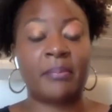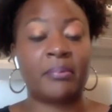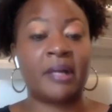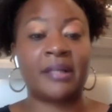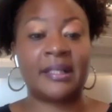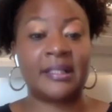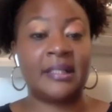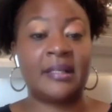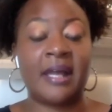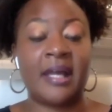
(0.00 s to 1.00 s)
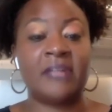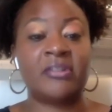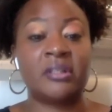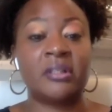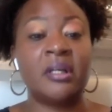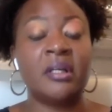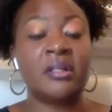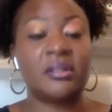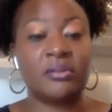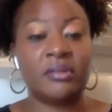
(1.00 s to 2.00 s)
Brown, Latina, Asian
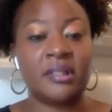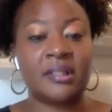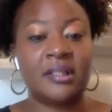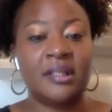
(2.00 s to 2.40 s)
students,